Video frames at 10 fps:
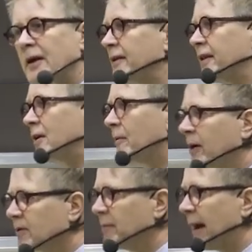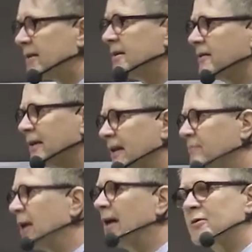you can think about the matching thing
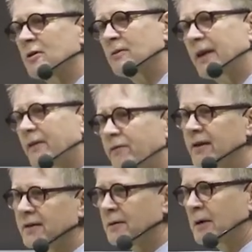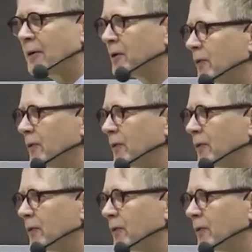that becomes totally different, how you